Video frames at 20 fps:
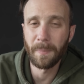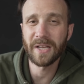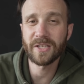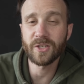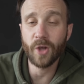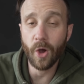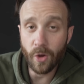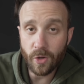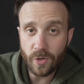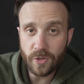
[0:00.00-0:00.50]
but
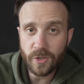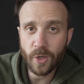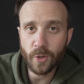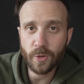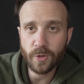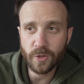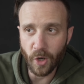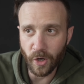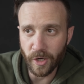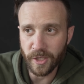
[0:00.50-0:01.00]
it's also
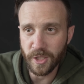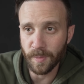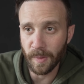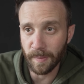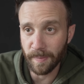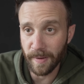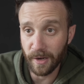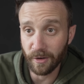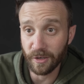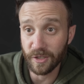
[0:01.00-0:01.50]
starting to
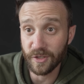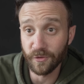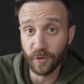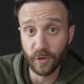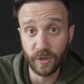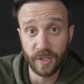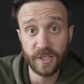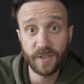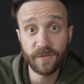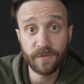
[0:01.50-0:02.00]
prepare us
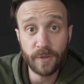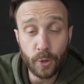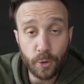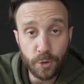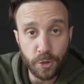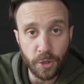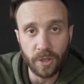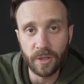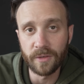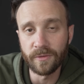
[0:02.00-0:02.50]
for this
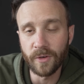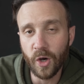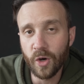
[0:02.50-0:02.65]
future of